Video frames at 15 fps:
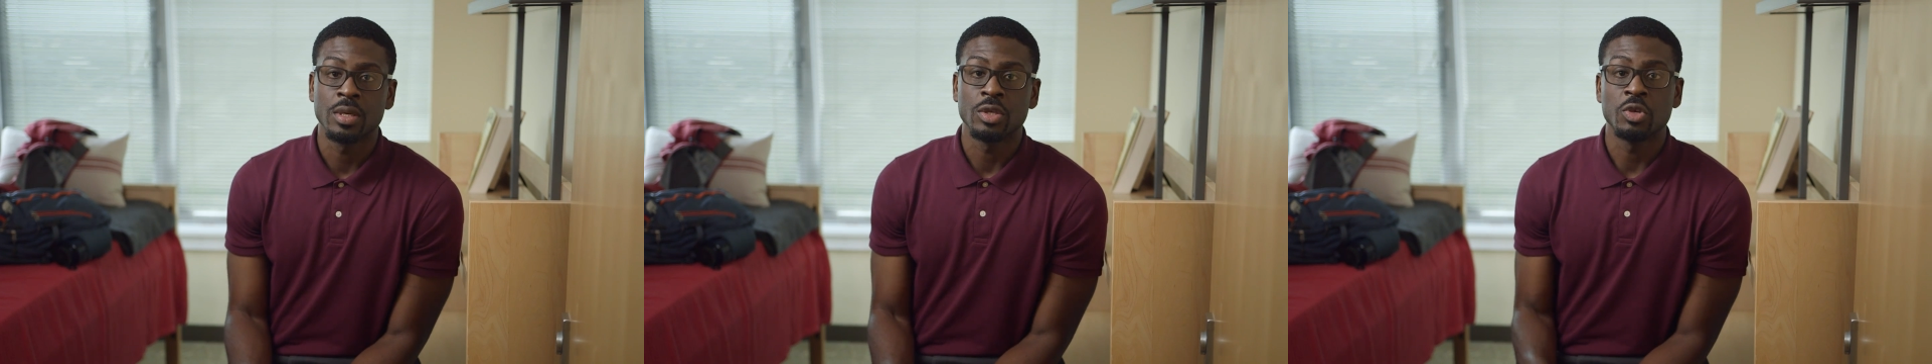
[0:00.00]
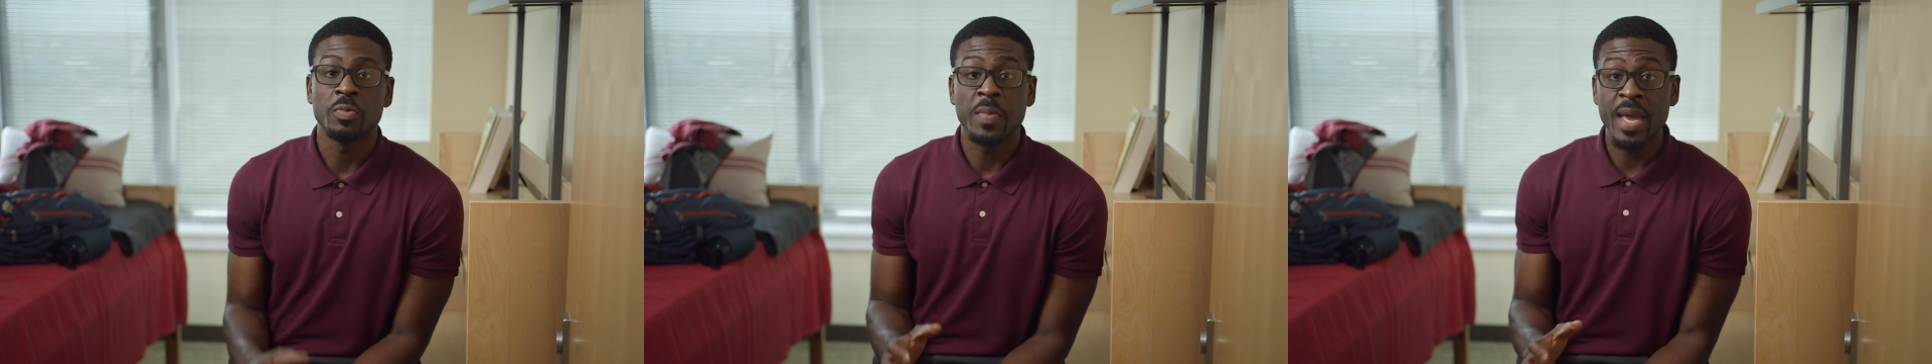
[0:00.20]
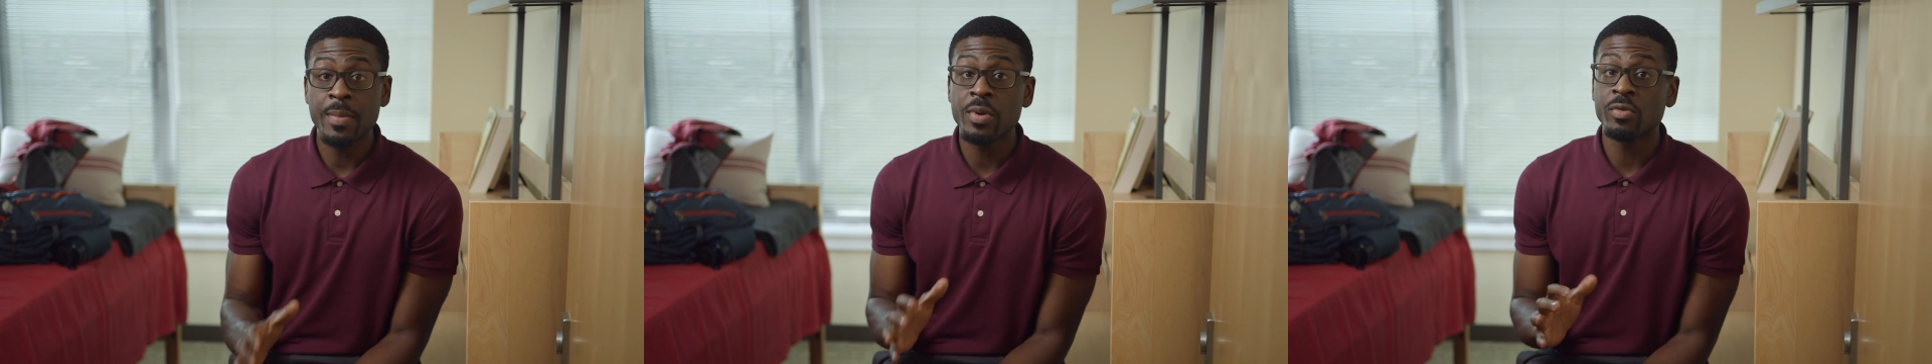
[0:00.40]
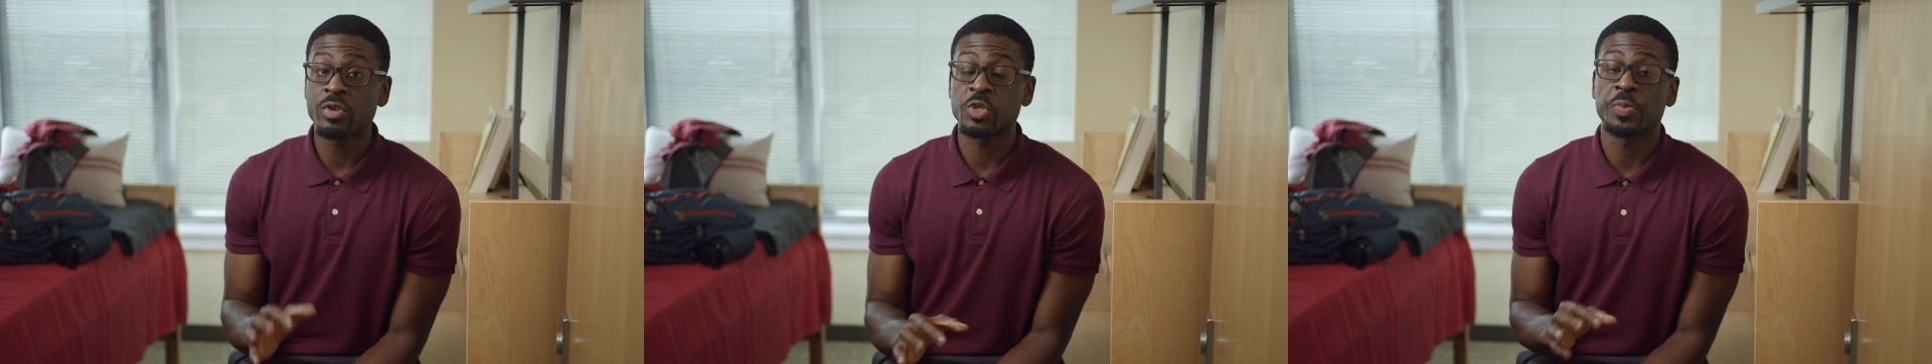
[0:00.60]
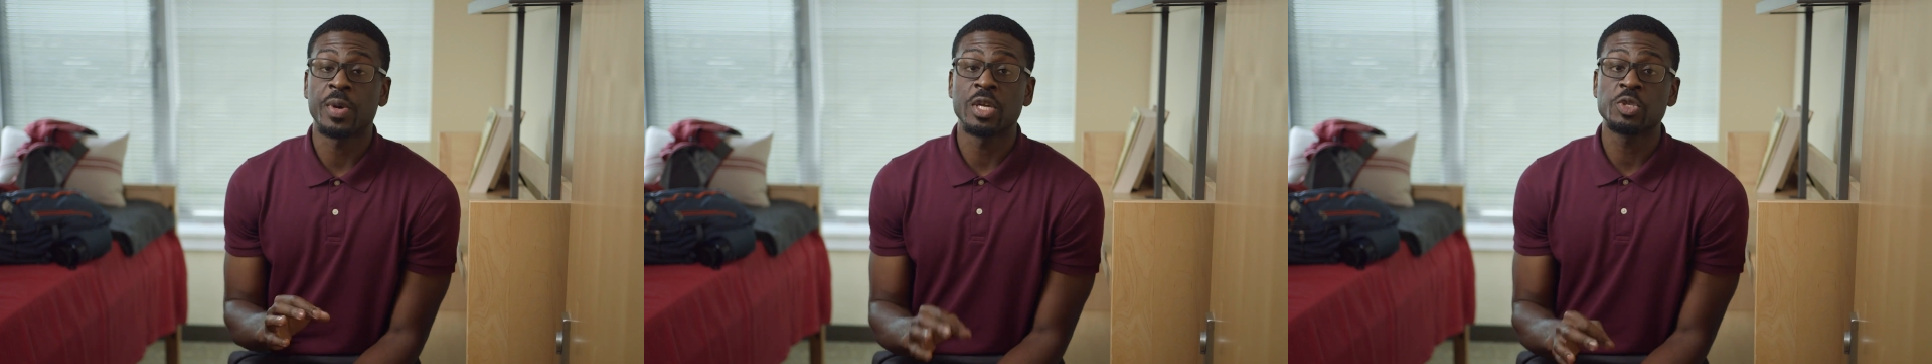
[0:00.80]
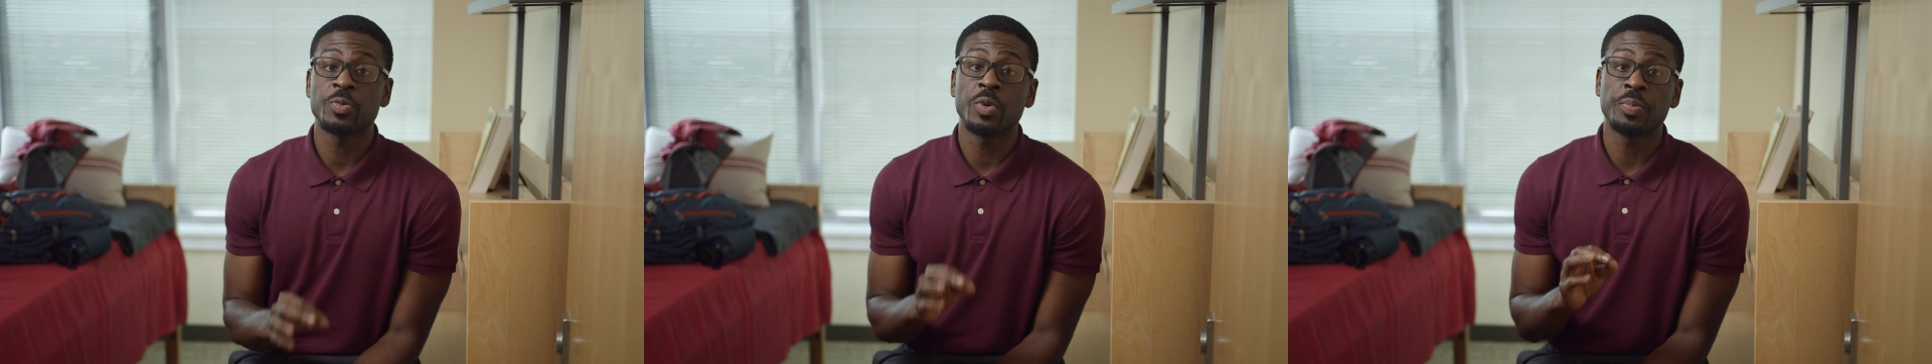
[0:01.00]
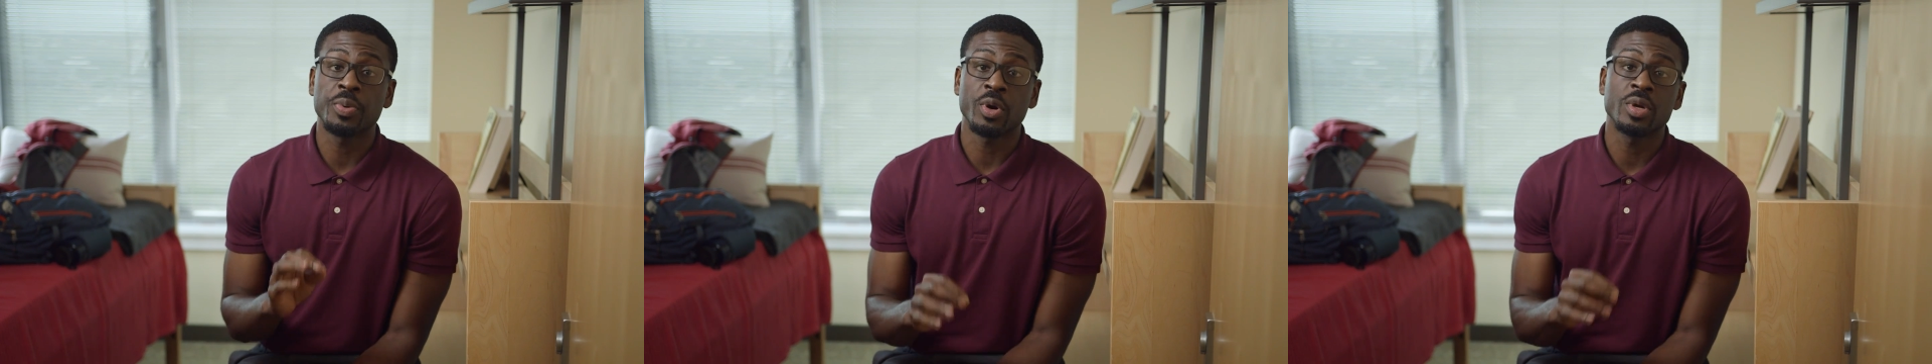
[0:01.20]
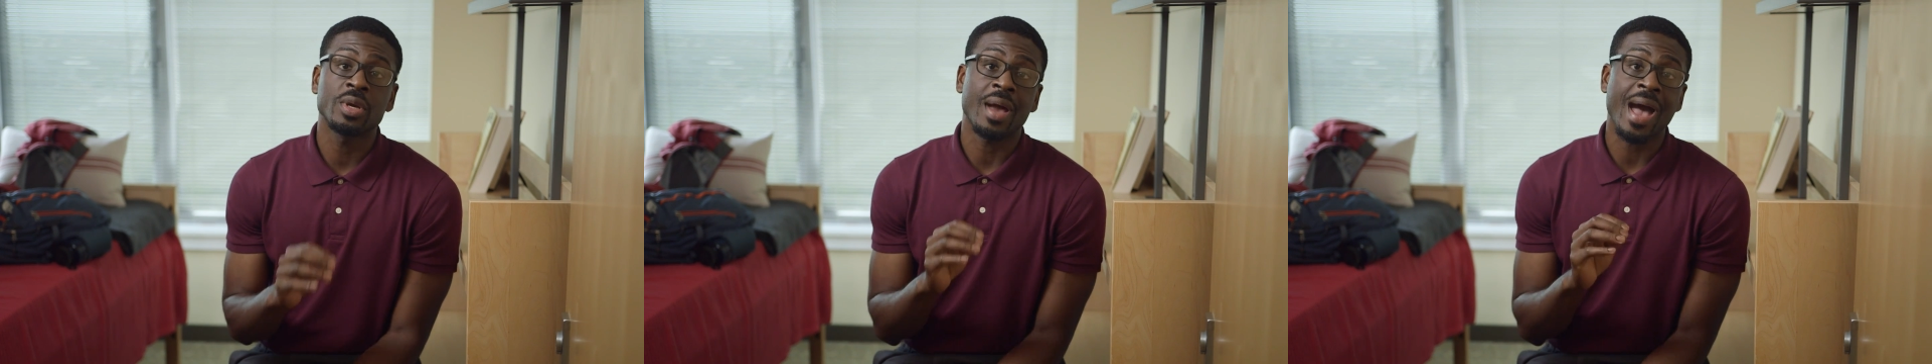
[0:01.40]
You may be responsible
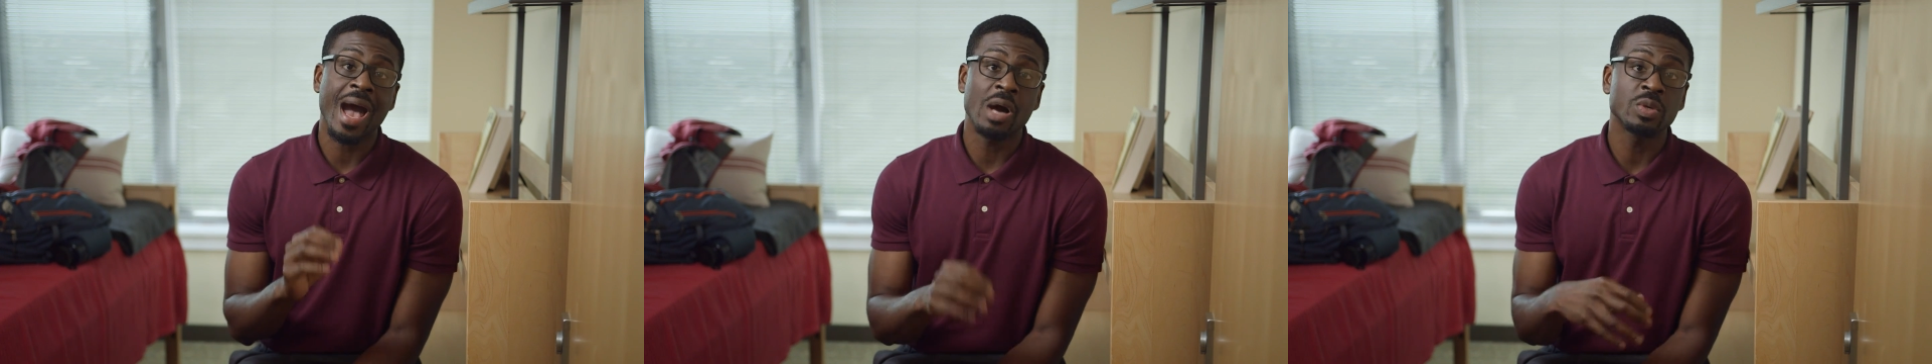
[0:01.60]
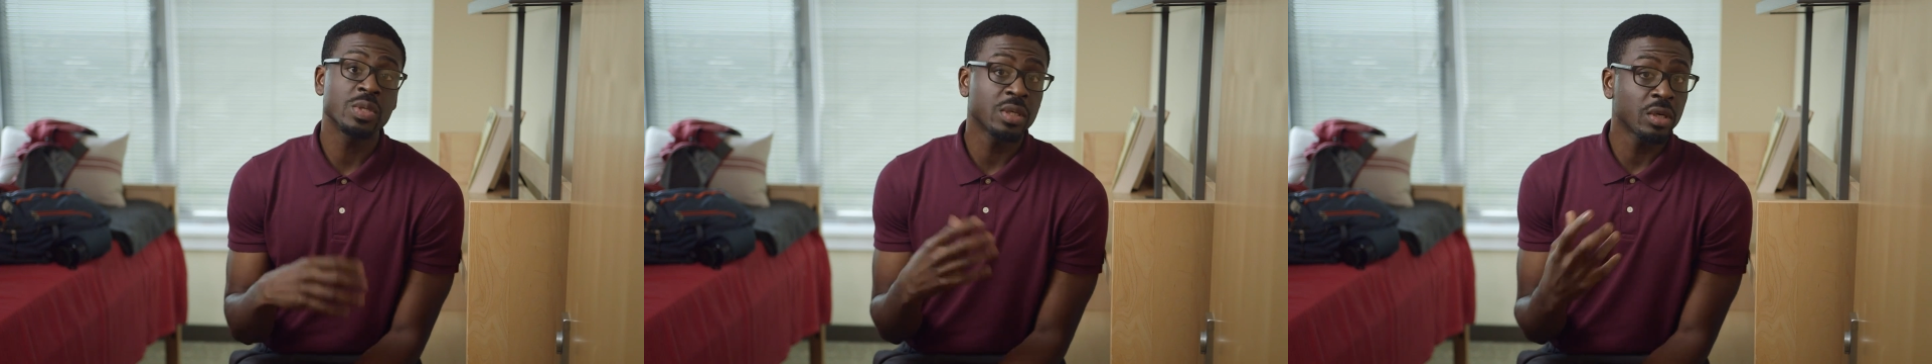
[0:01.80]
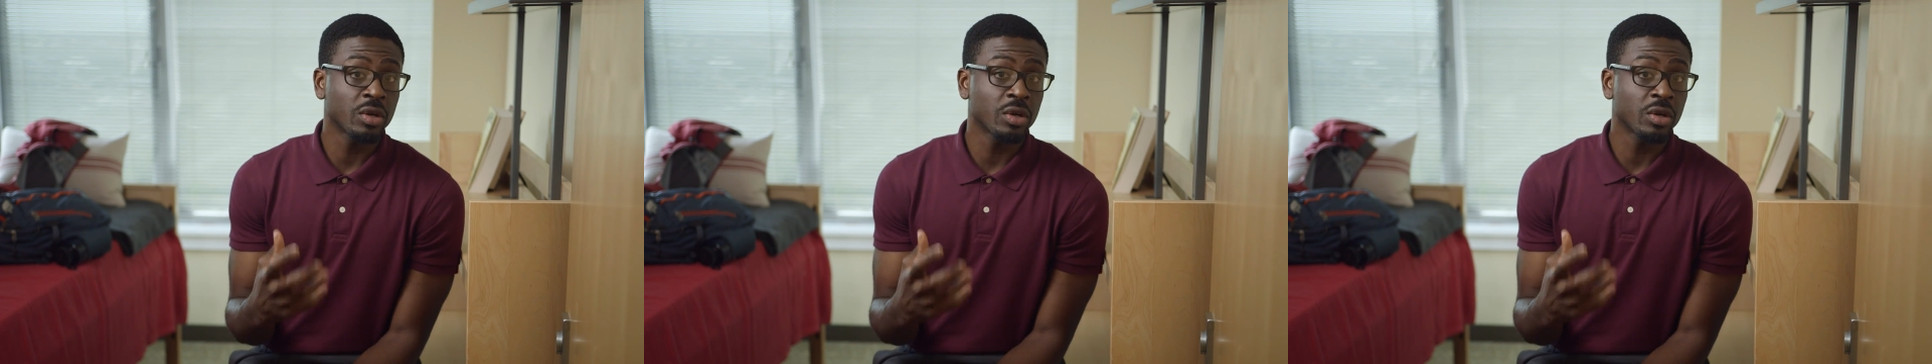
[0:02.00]
per your housing